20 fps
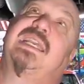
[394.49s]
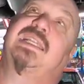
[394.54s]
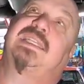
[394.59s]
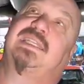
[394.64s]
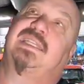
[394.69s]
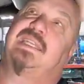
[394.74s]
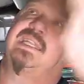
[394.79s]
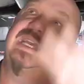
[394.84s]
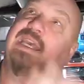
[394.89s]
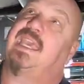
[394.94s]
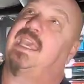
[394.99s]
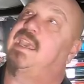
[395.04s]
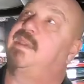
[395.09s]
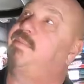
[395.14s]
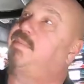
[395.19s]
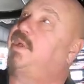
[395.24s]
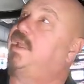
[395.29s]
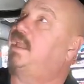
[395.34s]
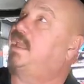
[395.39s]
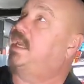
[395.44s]
easy to
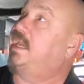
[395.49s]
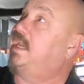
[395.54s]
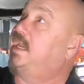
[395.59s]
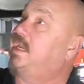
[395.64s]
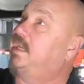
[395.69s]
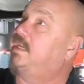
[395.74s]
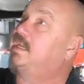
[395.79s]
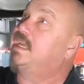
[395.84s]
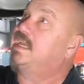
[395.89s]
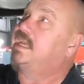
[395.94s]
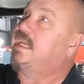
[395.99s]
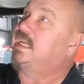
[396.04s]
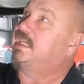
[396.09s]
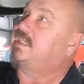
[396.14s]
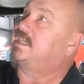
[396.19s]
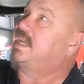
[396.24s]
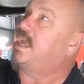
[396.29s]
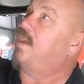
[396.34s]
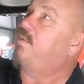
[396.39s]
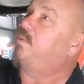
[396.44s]
keep clean.
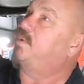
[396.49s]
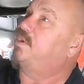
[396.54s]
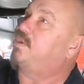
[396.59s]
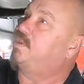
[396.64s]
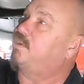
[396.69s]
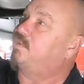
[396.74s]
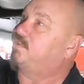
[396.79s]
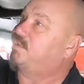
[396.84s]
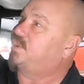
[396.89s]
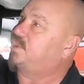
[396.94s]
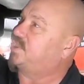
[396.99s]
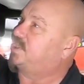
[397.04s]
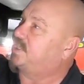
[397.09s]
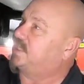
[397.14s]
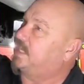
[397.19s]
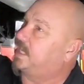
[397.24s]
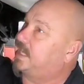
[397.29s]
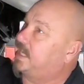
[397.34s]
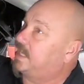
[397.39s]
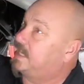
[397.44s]
It's not one of those
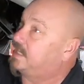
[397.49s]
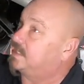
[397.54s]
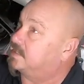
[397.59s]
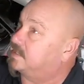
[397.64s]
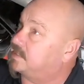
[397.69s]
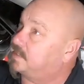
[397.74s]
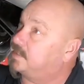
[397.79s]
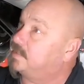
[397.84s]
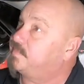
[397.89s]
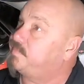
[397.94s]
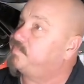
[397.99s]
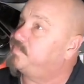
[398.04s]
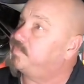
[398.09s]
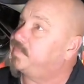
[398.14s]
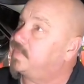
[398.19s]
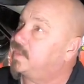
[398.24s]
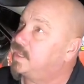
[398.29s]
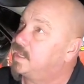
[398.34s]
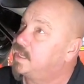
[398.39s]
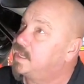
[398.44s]
stickies.
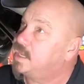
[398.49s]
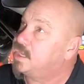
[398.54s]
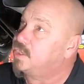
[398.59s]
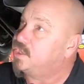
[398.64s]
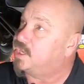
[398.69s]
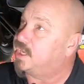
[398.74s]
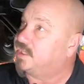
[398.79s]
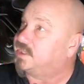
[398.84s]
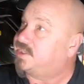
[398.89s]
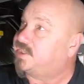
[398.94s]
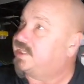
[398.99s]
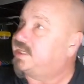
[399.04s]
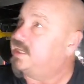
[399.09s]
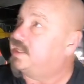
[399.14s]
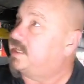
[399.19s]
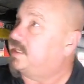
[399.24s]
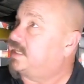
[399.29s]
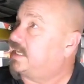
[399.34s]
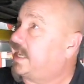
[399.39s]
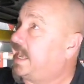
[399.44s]
You can see
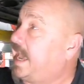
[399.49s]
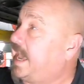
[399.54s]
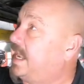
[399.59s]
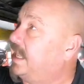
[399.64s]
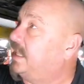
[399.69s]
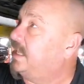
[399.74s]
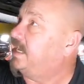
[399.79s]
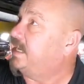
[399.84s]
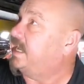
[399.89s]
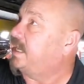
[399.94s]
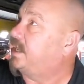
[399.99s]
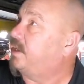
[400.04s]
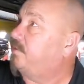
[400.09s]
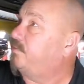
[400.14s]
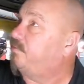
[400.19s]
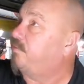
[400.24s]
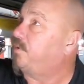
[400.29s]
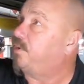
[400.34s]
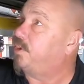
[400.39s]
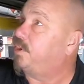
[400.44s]
that the catalytic
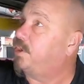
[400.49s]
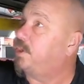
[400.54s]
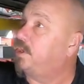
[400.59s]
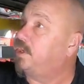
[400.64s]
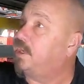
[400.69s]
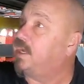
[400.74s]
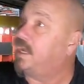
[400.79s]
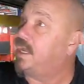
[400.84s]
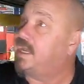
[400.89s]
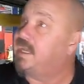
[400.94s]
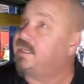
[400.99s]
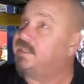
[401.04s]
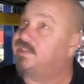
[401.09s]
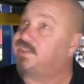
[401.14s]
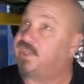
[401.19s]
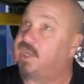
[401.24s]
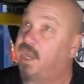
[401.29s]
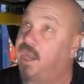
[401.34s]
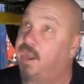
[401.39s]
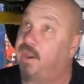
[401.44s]
converter
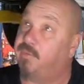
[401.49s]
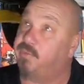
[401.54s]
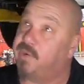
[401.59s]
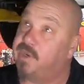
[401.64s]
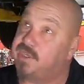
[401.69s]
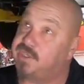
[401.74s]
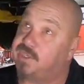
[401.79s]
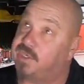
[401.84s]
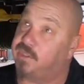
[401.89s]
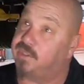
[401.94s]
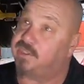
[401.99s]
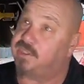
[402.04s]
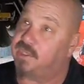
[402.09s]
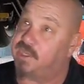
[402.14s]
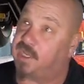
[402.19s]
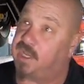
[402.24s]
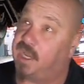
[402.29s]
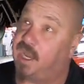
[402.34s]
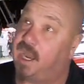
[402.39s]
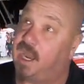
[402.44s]
is uh, original to
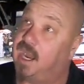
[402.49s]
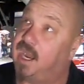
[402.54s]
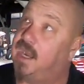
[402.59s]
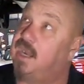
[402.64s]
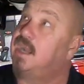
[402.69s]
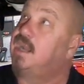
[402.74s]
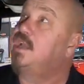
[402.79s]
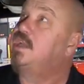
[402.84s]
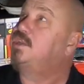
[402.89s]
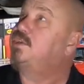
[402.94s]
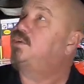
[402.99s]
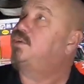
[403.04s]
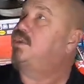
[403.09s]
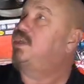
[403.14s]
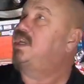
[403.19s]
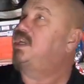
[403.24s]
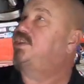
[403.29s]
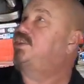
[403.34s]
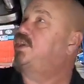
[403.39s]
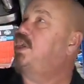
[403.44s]
the car, so the
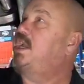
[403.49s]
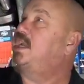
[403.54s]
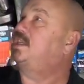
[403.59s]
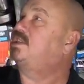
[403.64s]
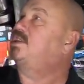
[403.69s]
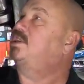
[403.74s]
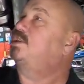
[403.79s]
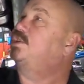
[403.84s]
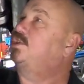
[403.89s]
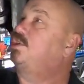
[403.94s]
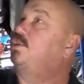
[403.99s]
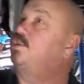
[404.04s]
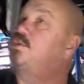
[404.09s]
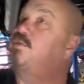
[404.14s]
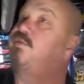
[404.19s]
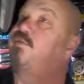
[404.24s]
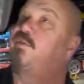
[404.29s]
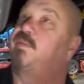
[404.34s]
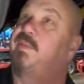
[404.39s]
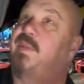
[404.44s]
exhaust is
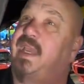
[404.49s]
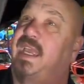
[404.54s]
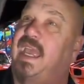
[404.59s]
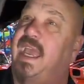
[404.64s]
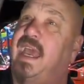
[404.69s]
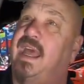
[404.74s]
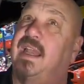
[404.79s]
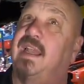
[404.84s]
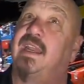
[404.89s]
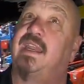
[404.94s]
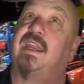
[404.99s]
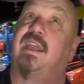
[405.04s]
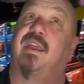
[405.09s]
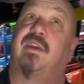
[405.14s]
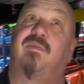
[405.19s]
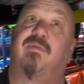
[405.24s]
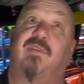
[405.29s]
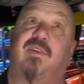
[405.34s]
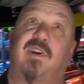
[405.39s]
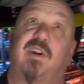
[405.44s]
new from the catalytic
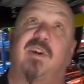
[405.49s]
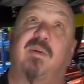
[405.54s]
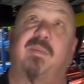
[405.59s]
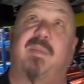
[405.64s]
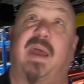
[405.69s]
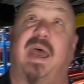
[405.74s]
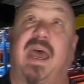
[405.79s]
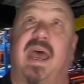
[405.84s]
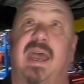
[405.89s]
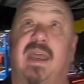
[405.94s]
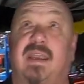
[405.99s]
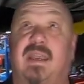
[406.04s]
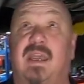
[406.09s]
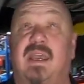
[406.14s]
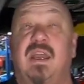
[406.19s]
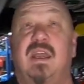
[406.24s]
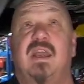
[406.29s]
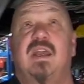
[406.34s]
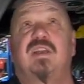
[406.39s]
converter back.